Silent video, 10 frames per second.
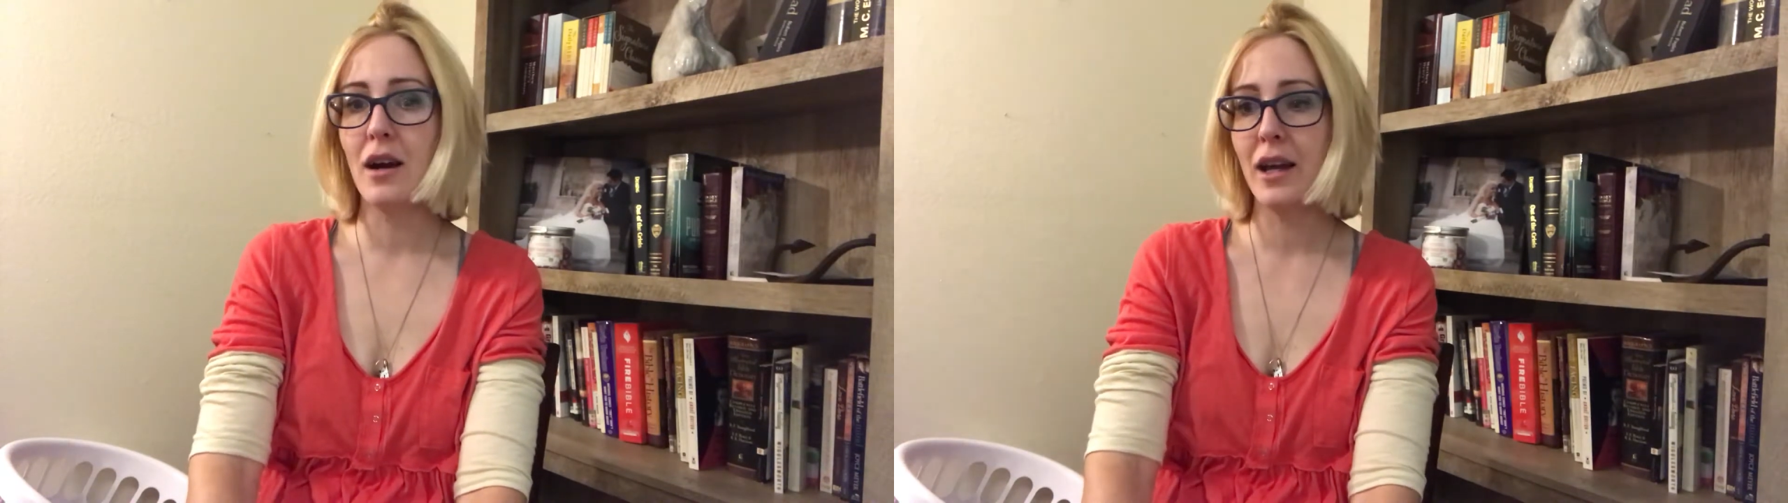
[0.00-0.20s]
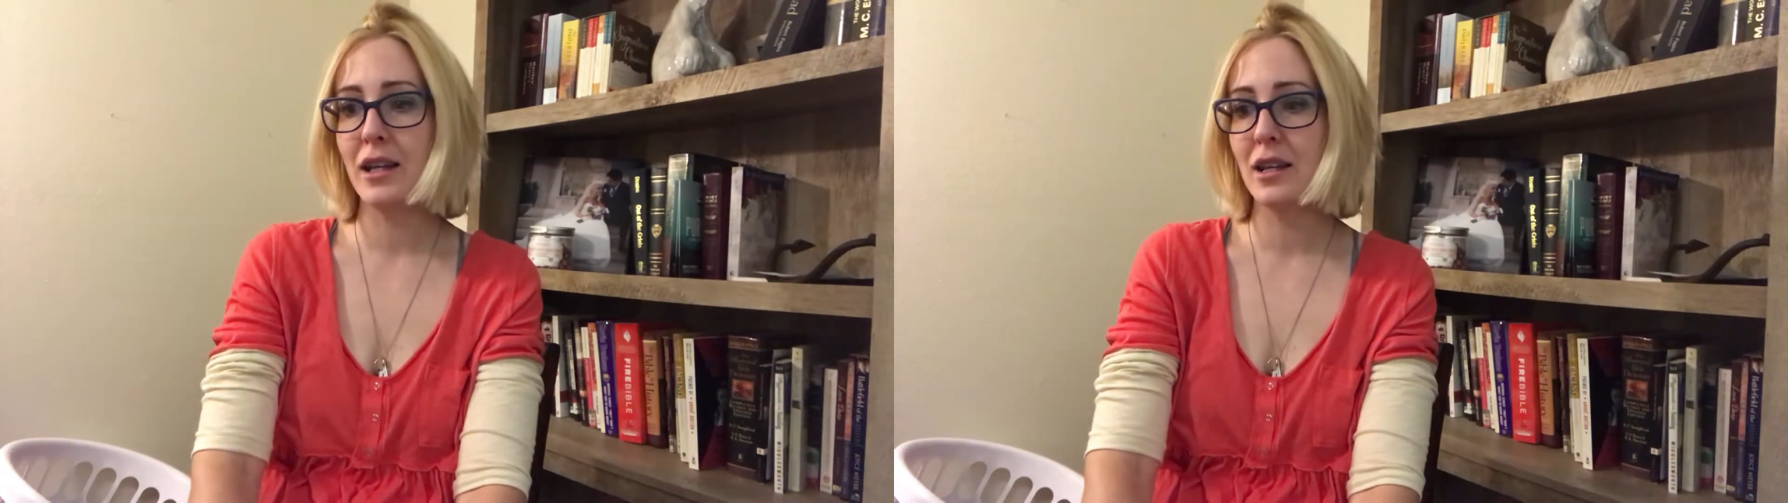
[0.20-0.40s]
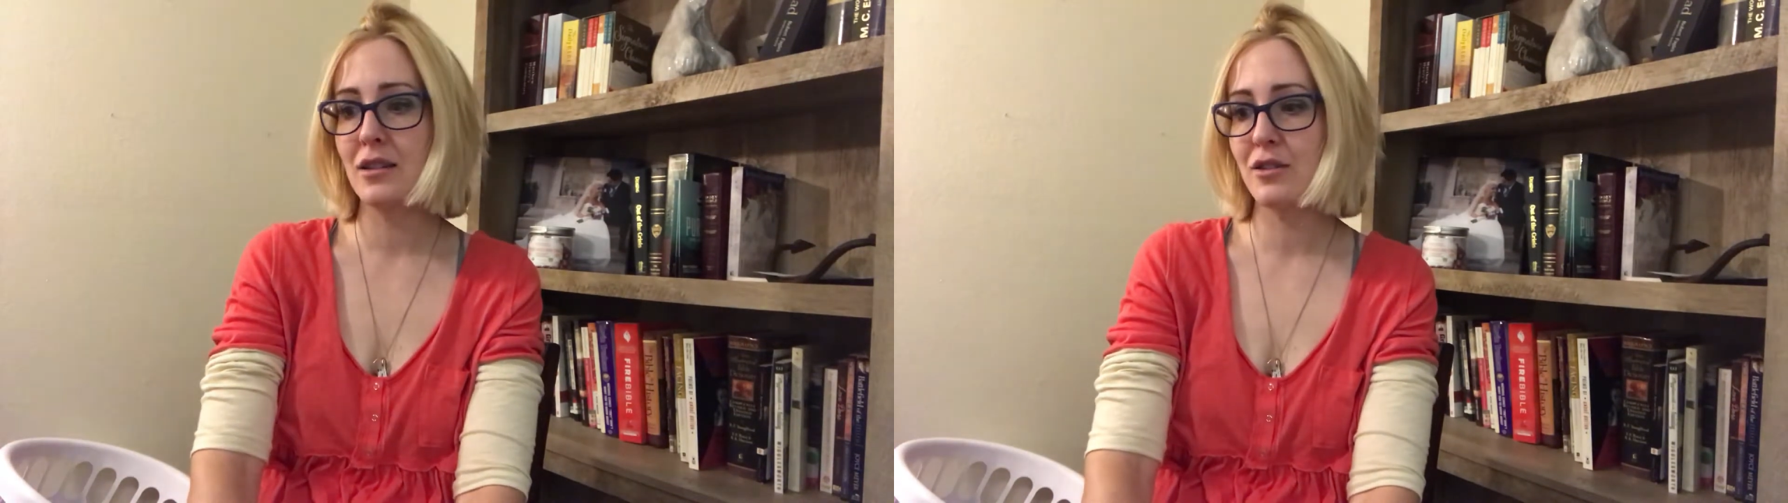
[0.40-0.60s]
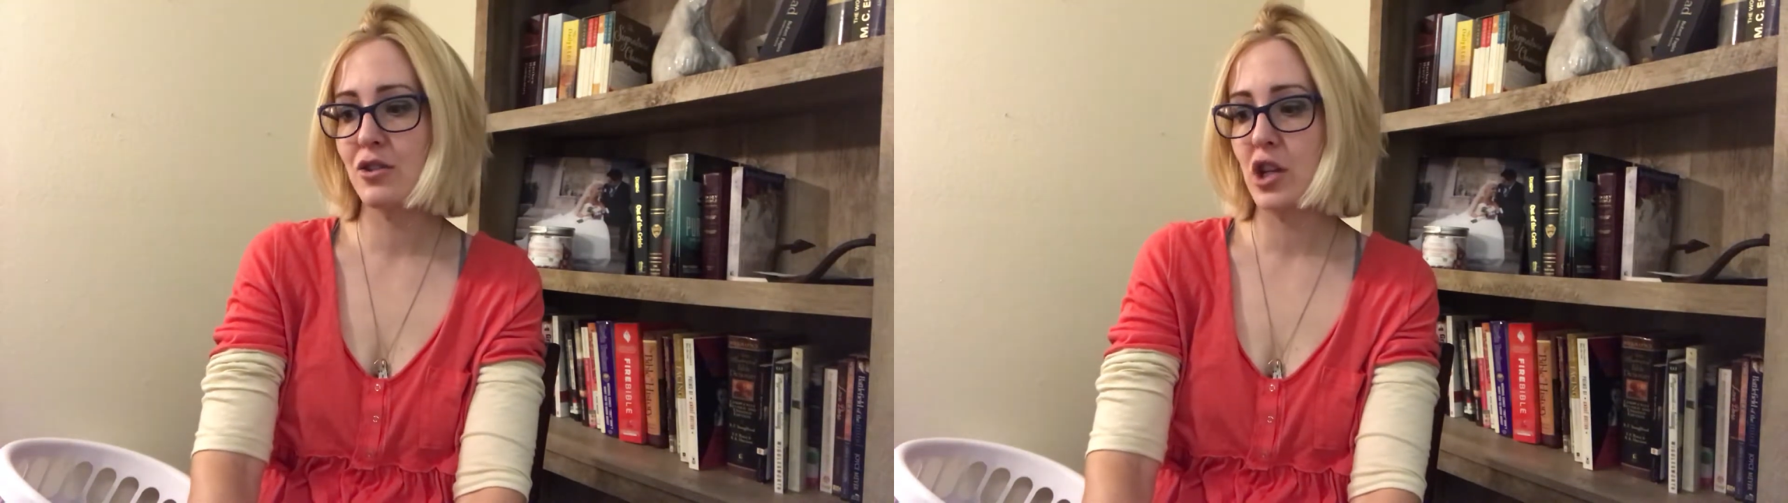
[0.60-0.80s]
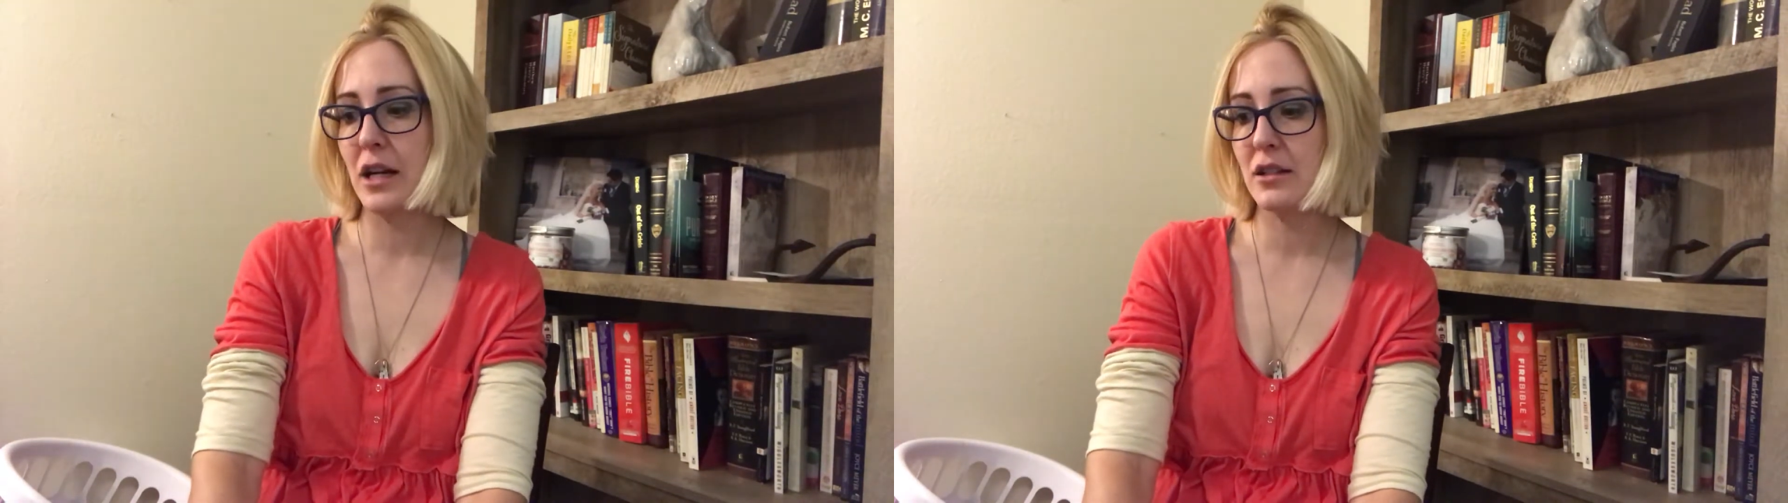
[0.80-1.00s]
I can get
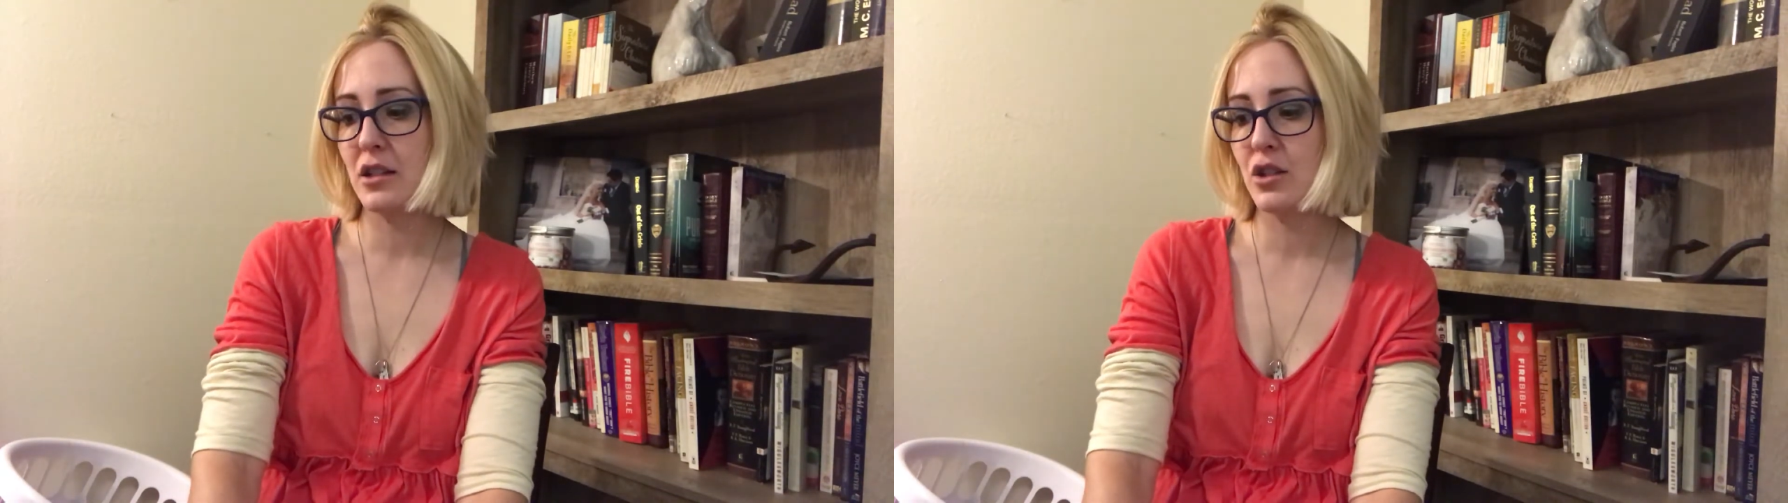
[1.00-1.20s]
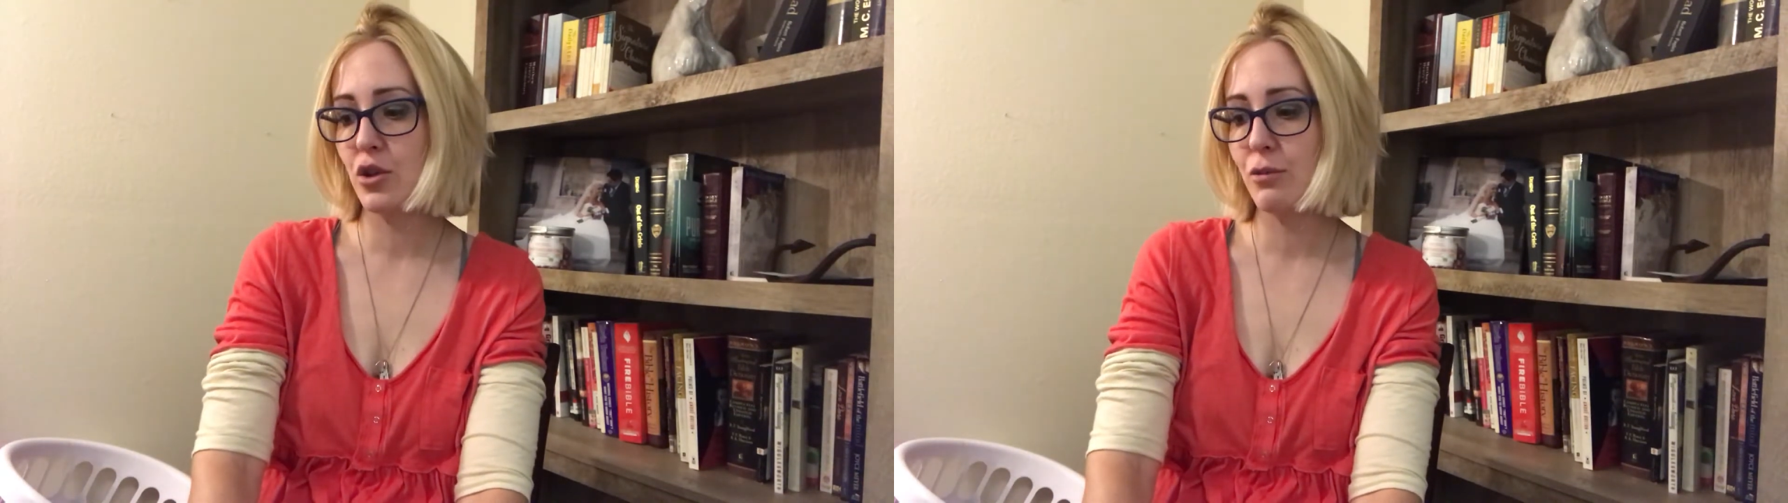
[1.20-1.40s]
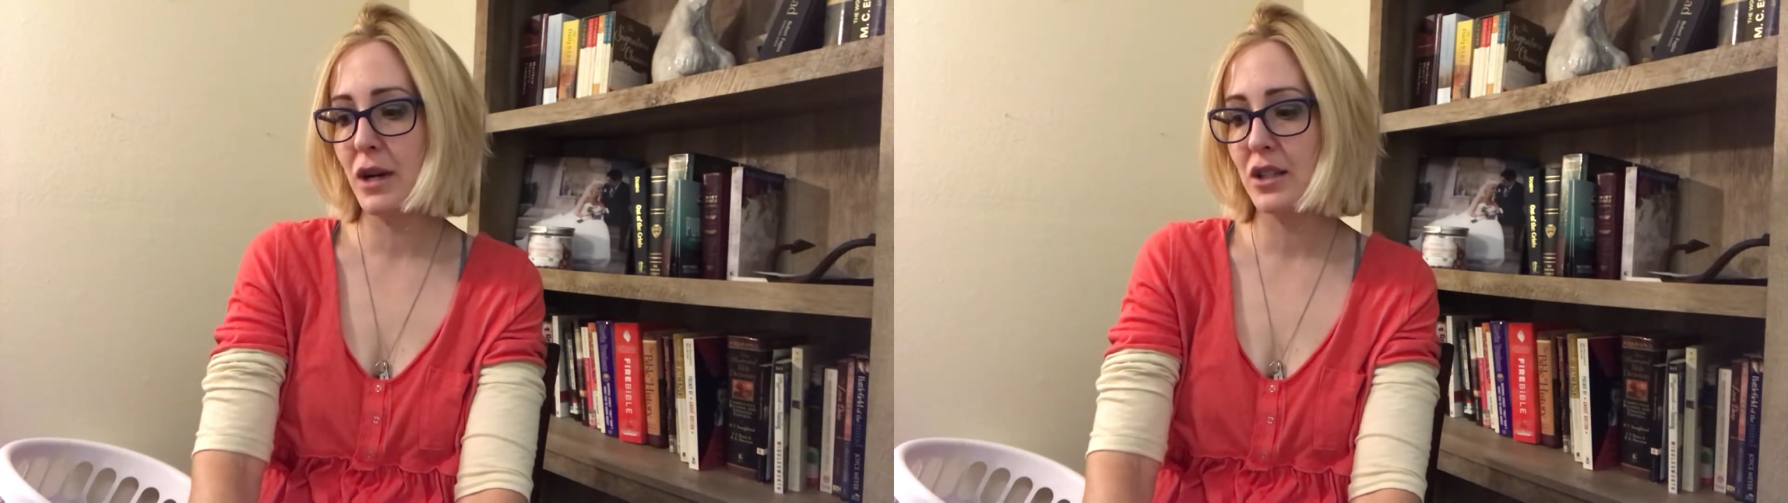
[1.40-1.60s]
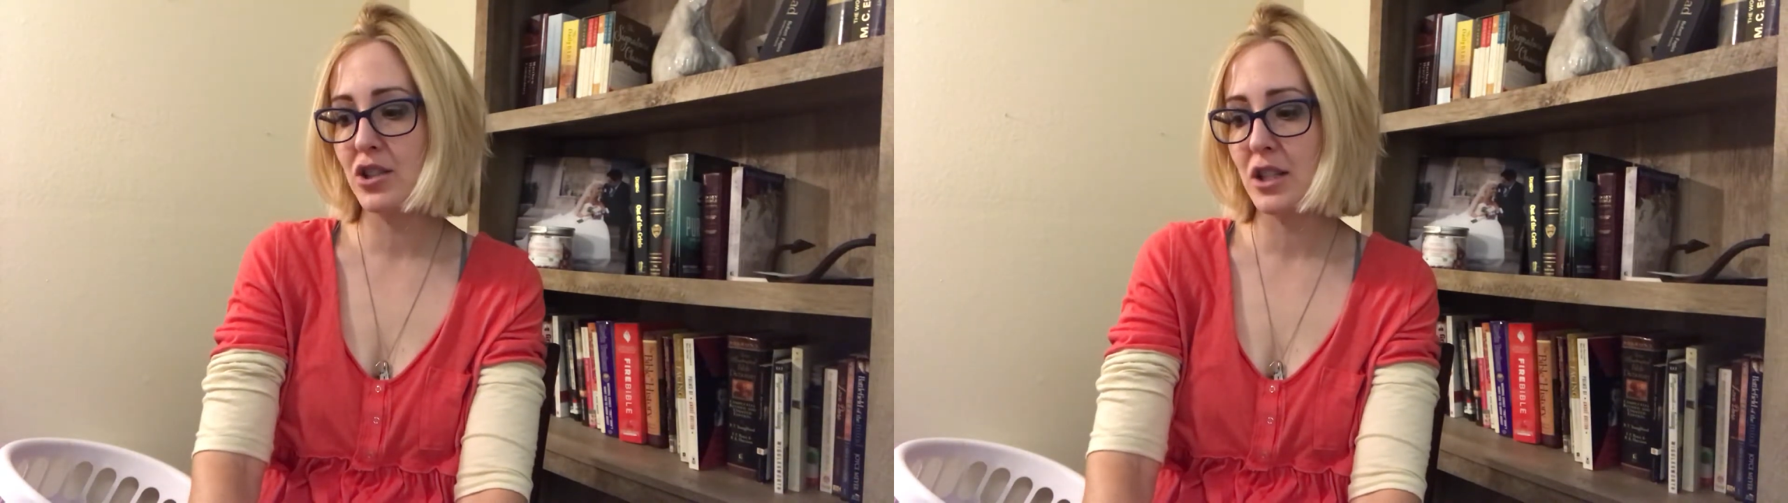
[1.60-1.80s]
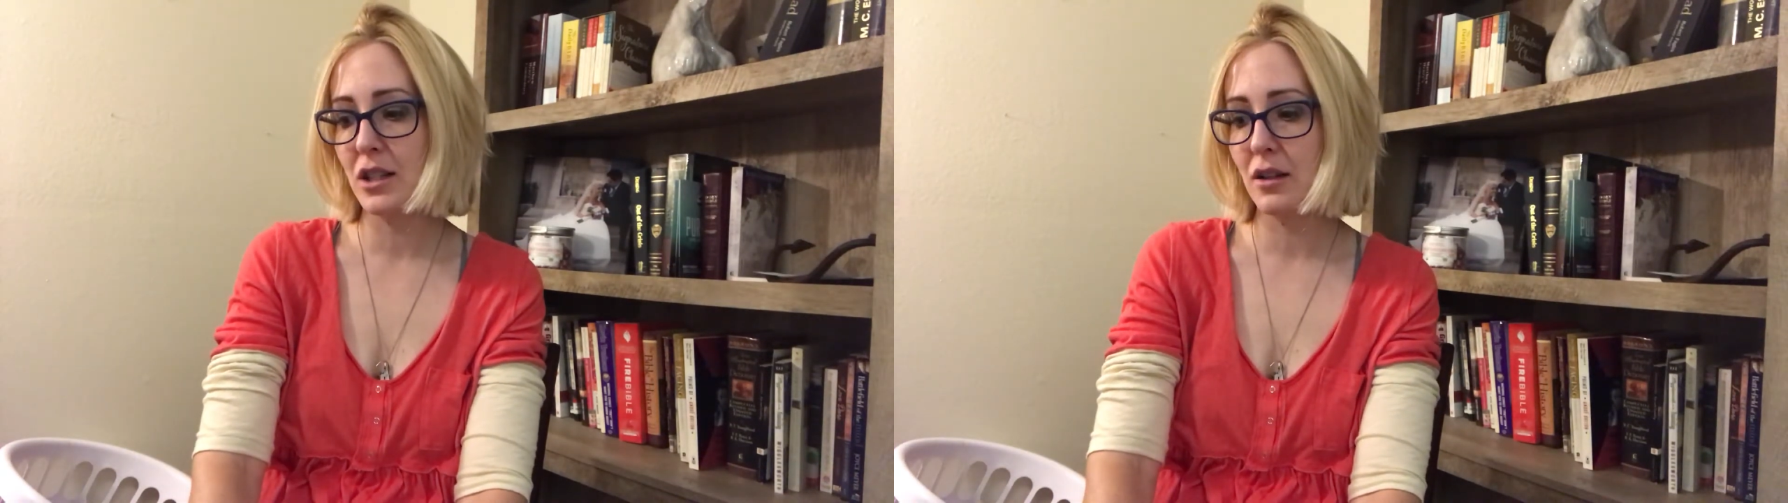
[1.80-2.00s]
distracted too
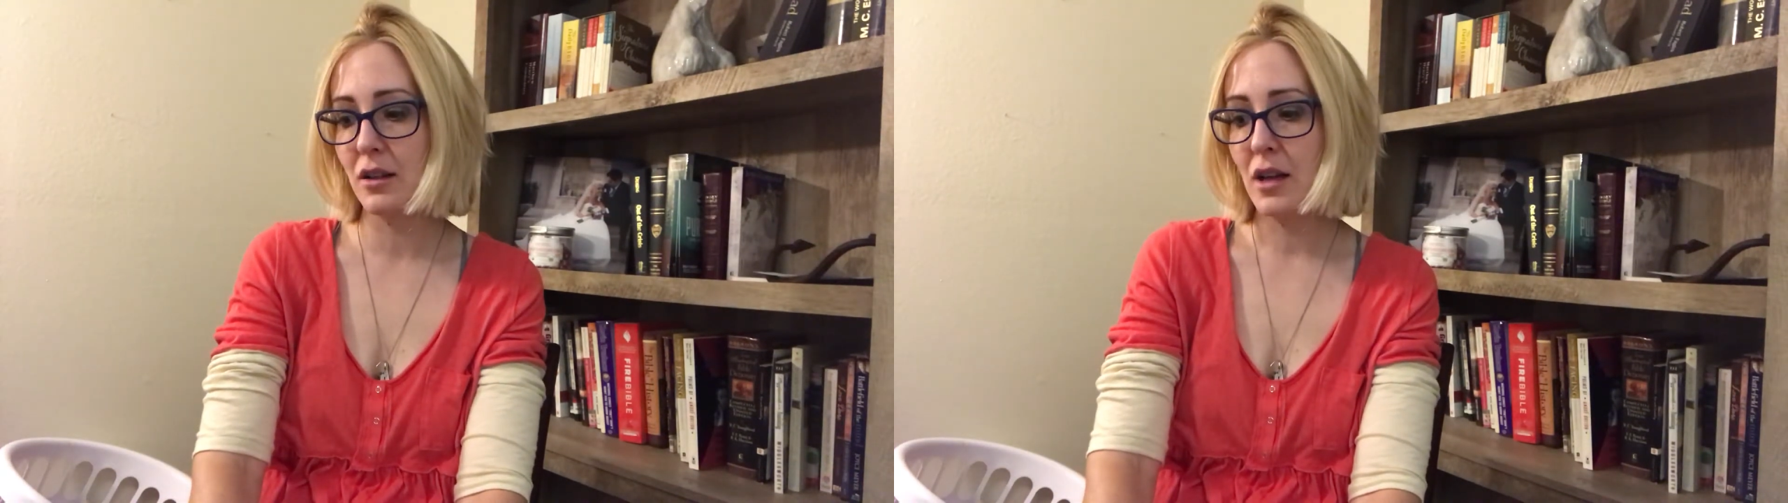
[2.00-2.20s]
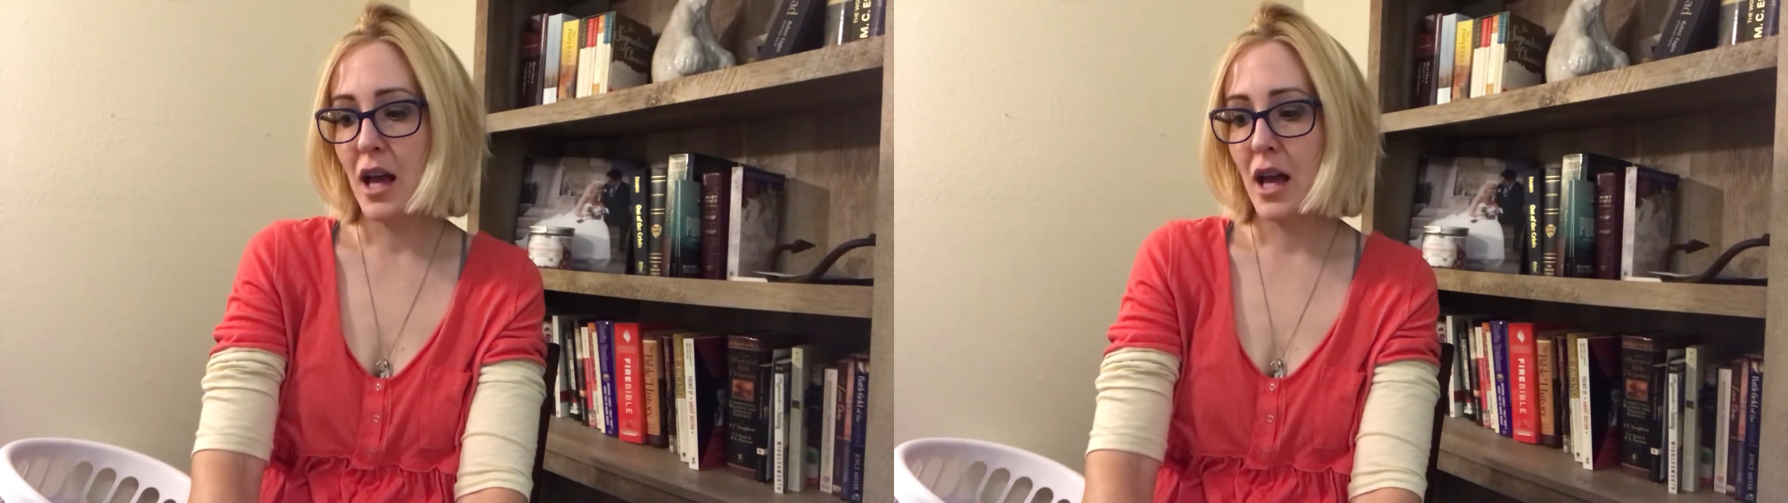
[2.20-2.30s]
much in,